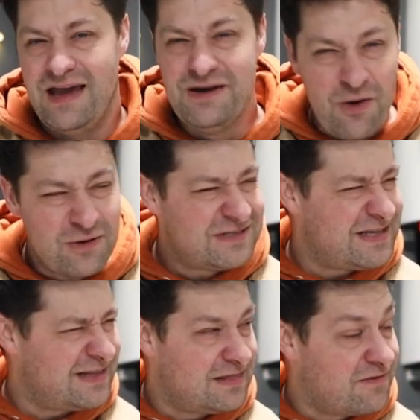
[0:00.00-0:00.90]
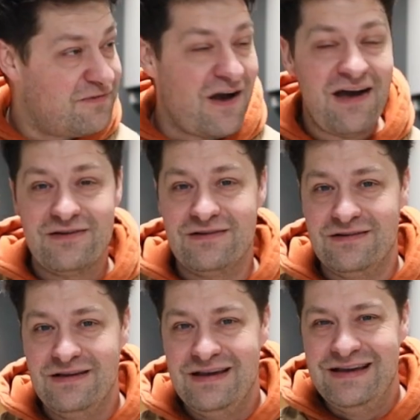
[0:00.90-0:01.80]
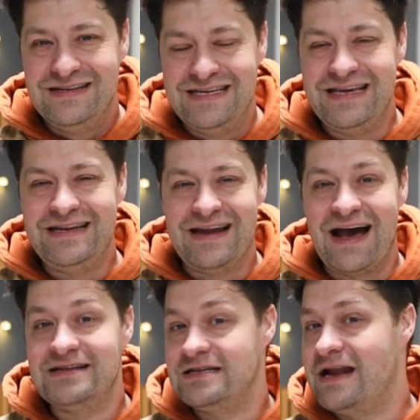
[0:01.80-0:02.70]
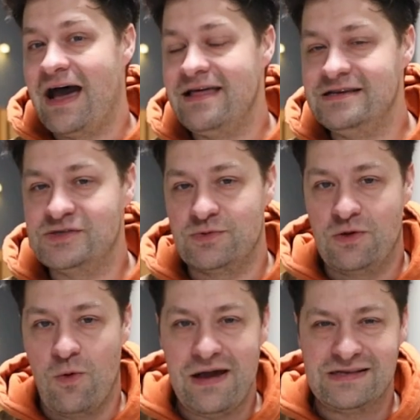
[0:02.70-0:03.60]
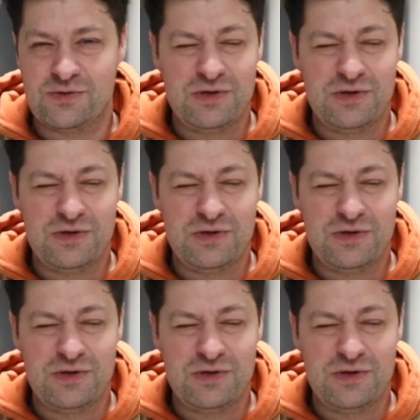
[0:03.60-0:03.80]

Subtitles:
And notice that the father did not deny this request,